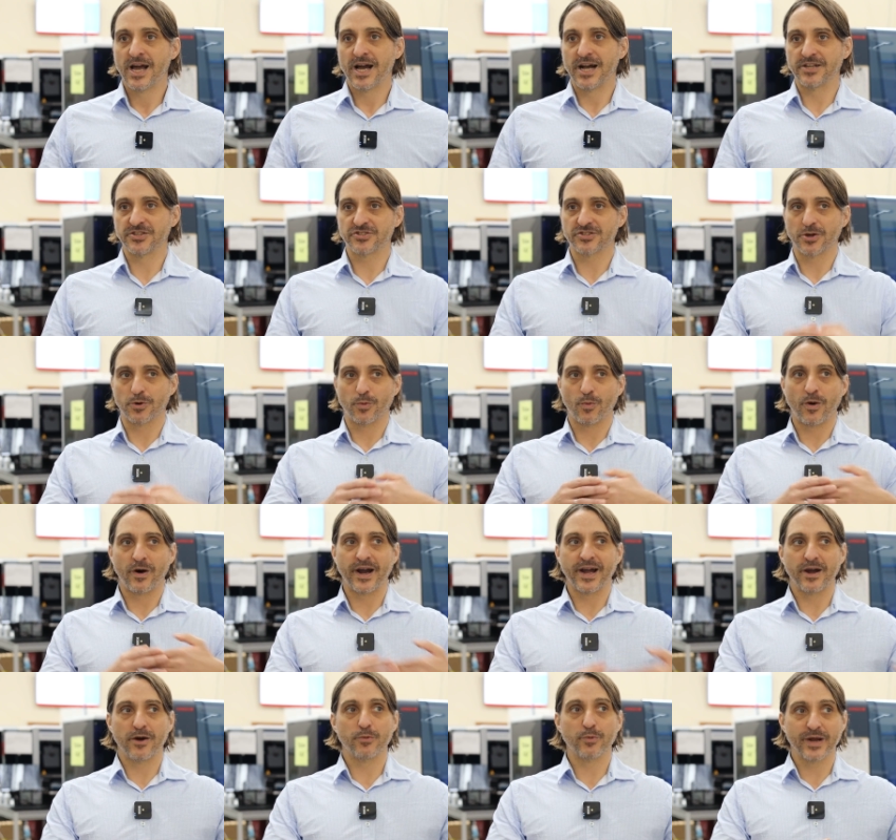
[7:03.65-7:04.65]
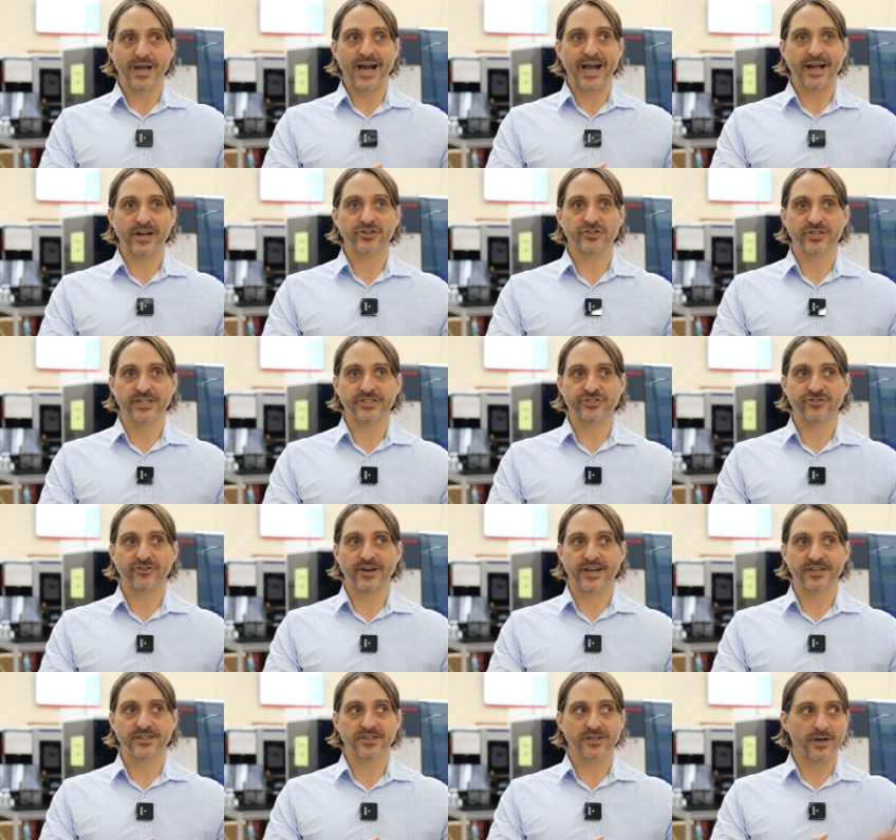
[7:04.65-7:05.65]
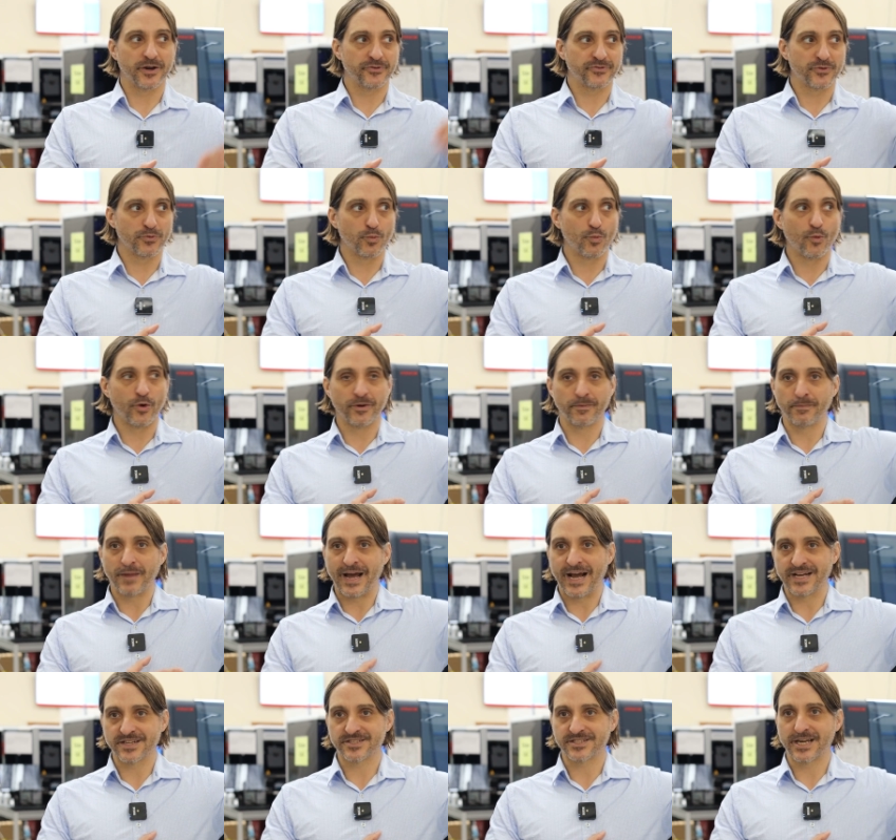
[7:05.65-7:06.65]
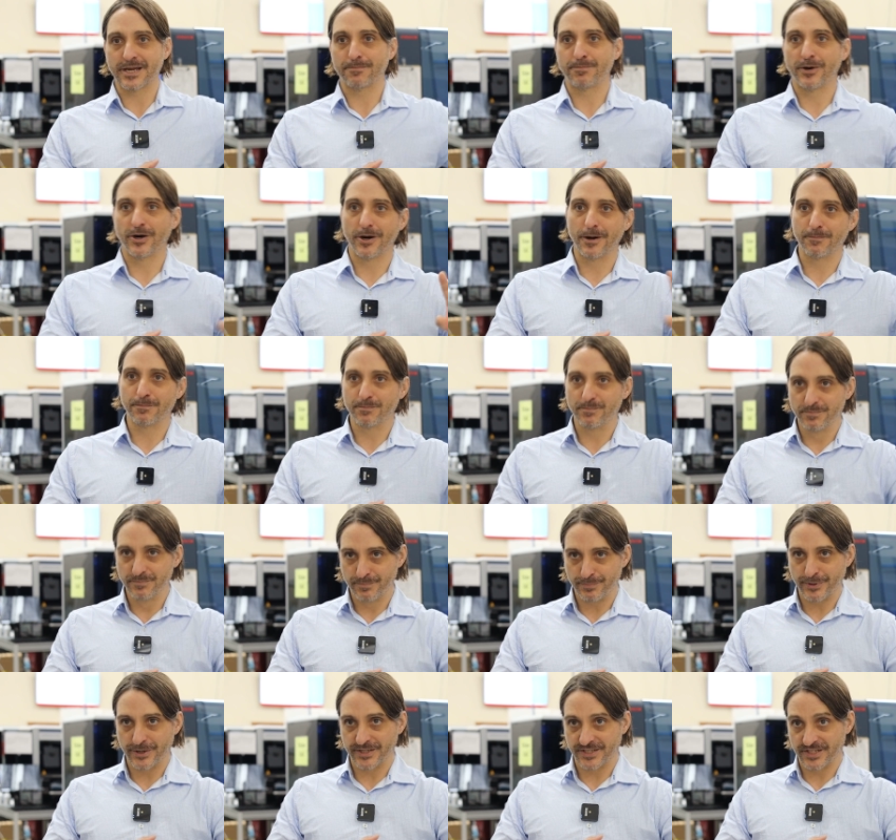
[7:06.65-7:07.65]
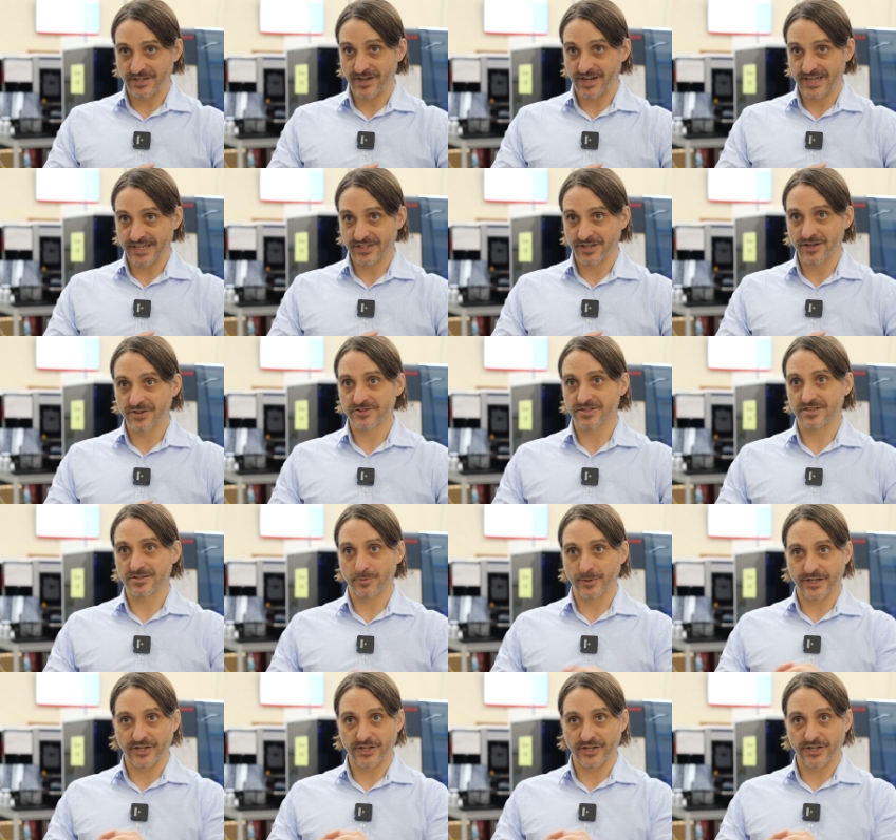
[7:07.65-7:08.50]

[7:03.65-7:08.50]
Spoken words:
And so why are we actually trying to go to one assay per diagnosis?